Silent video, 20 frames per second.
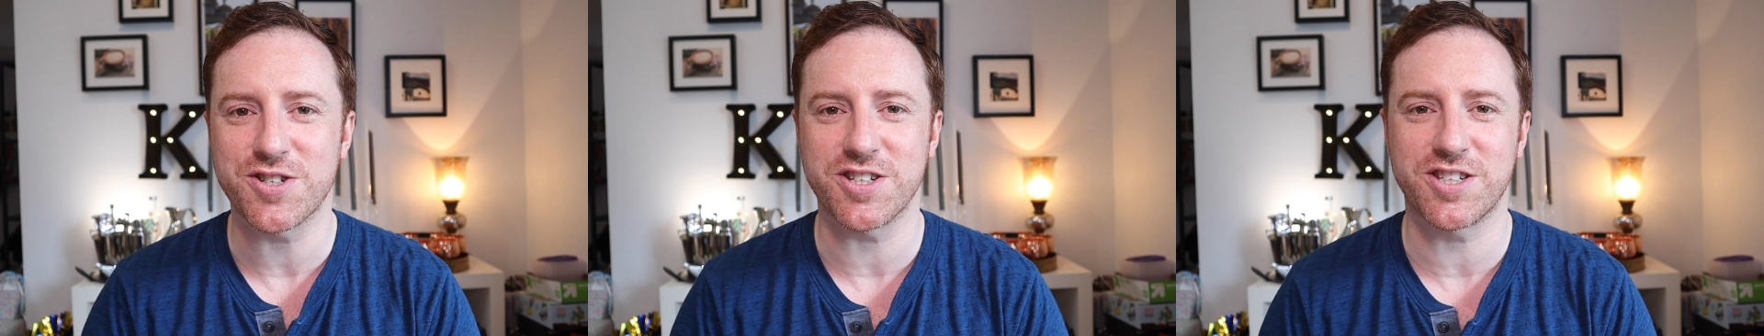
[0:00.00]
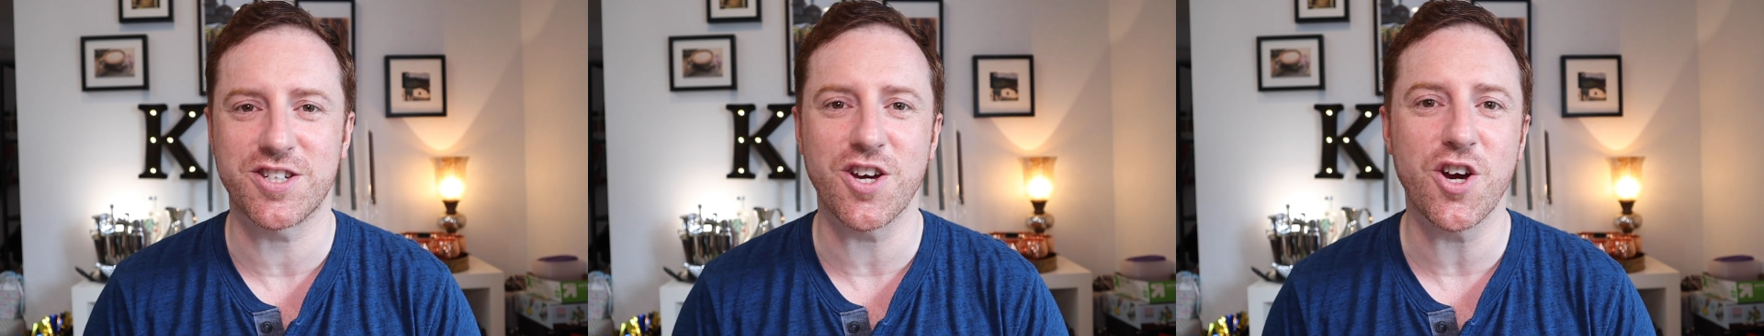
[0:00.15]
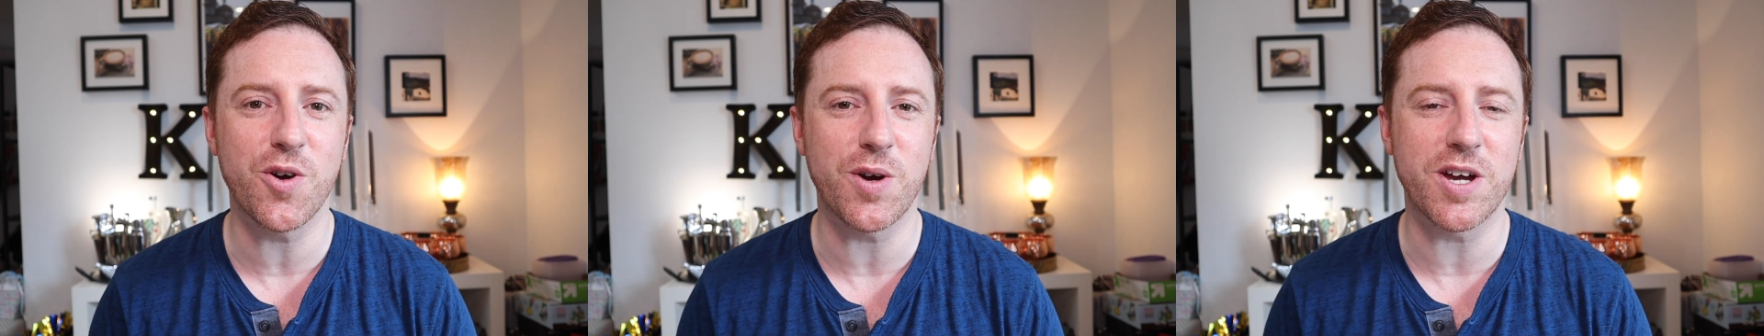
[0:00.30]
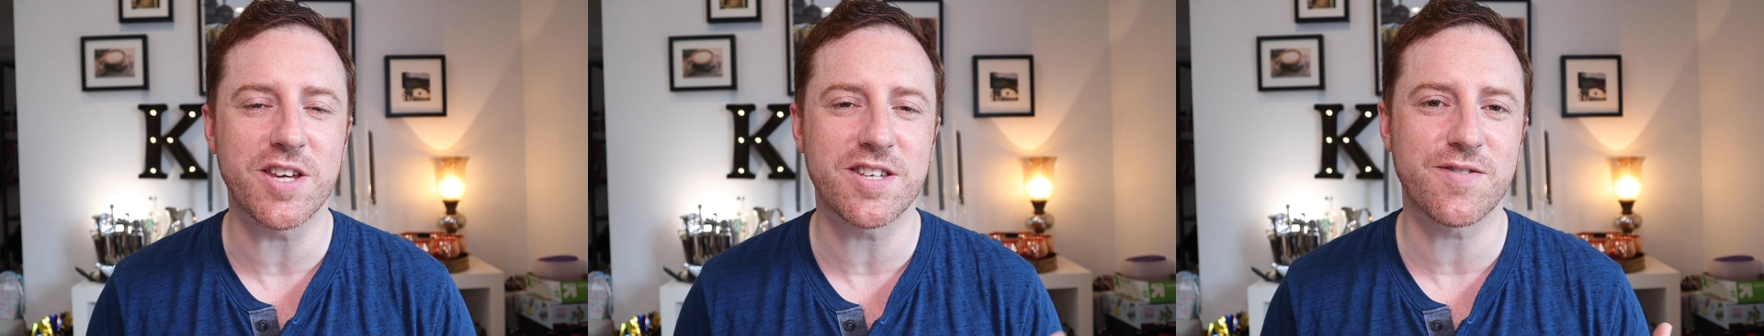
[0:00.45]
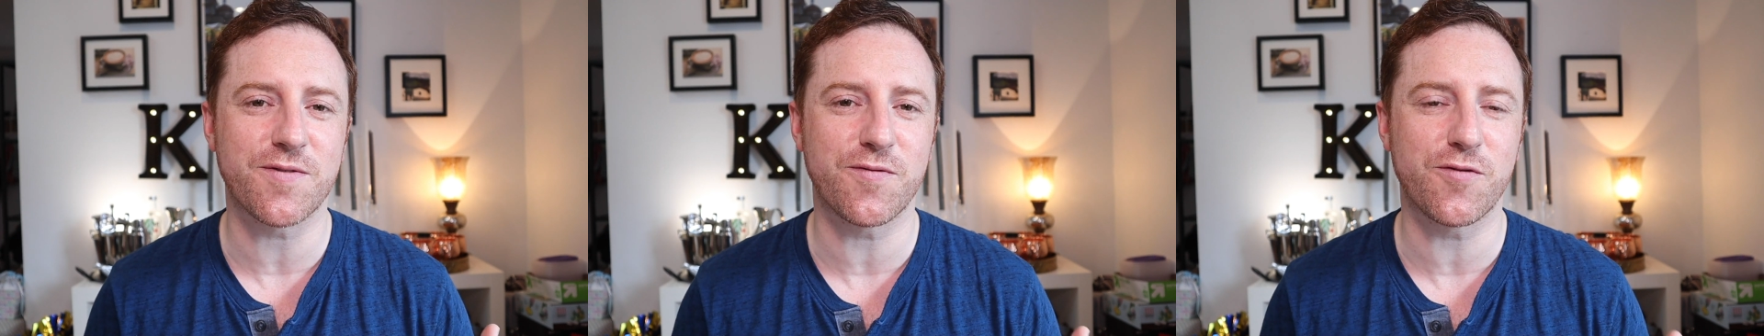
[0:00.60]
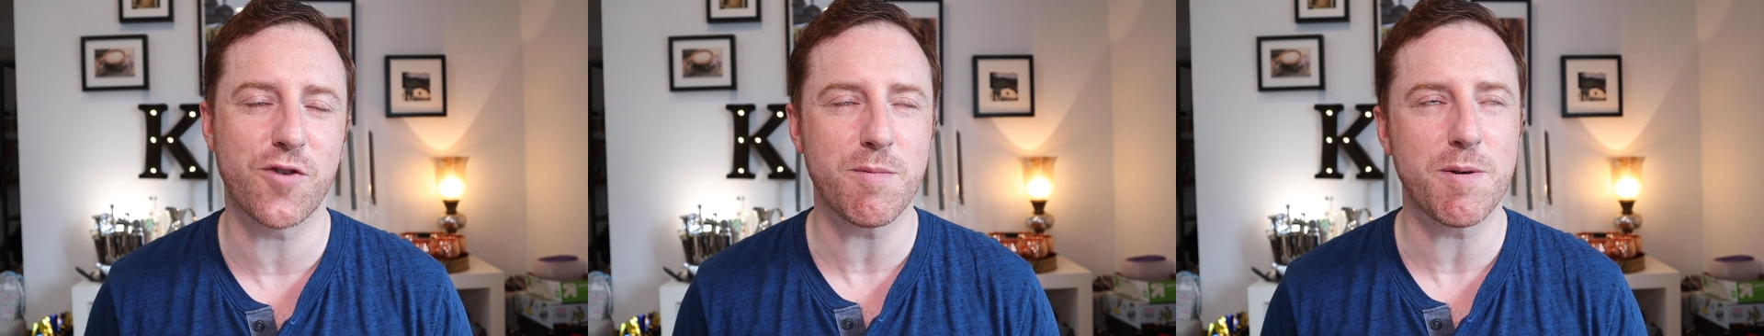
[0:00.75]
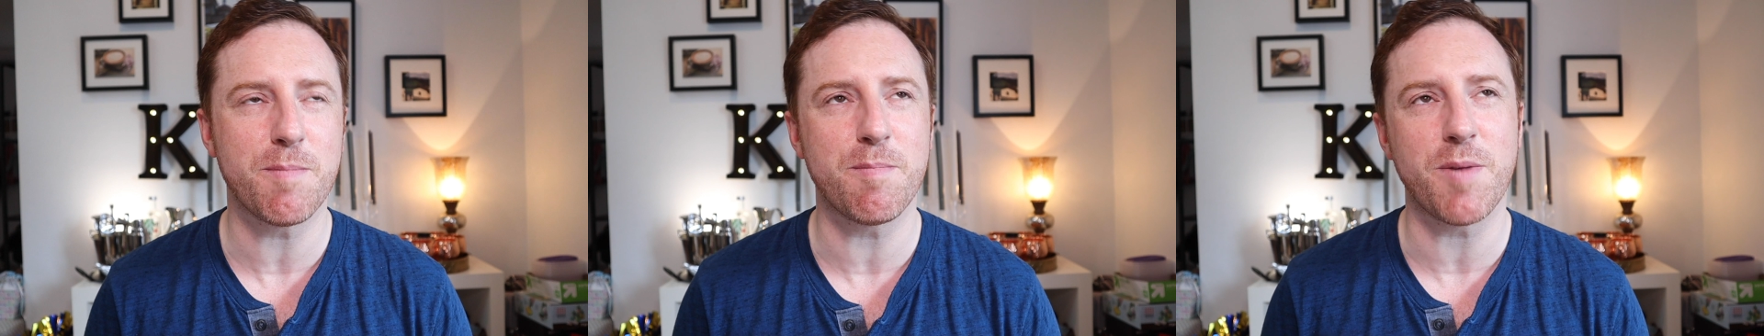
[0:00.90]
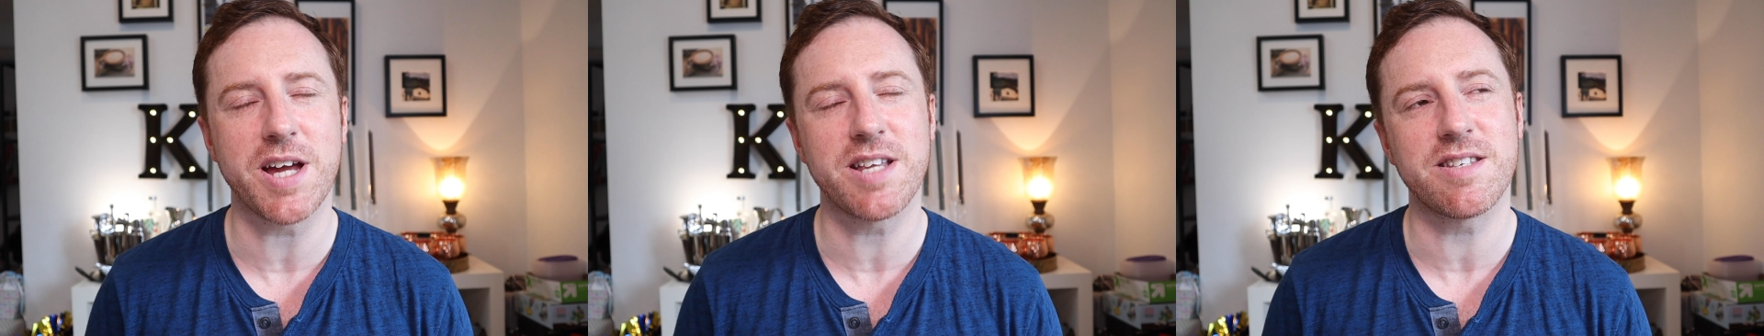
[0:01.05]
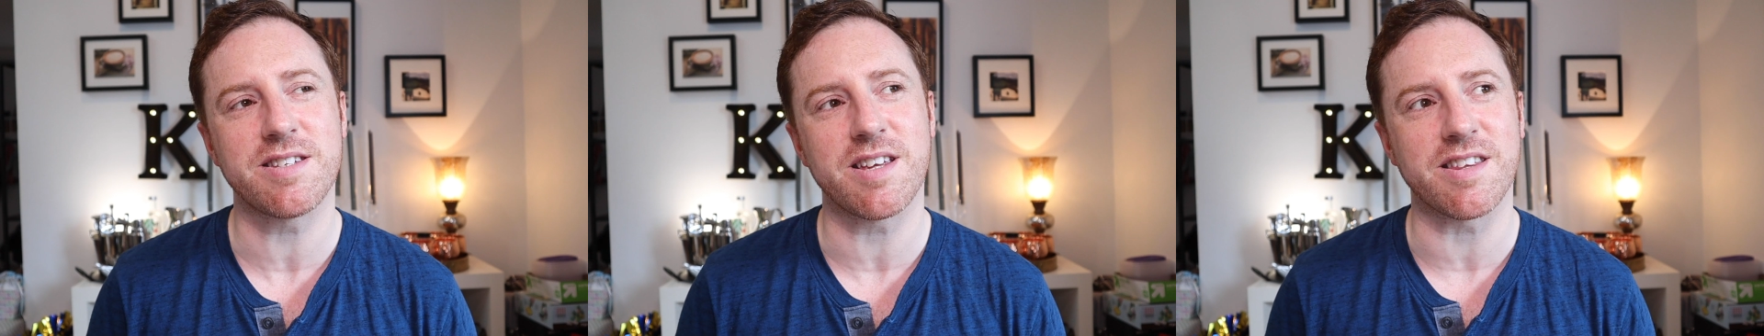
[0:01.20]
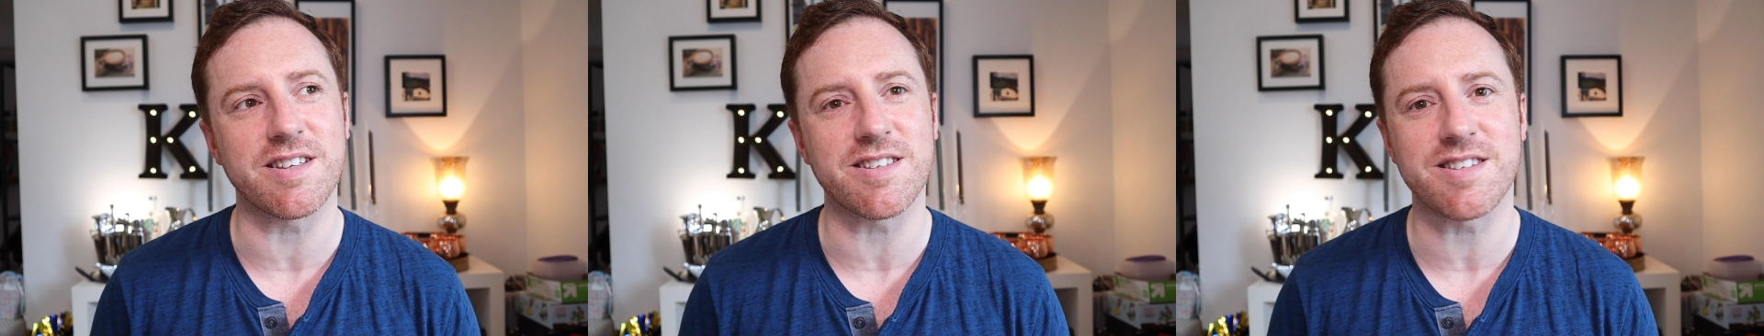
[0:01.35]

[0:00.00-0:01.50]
to go is from a mindset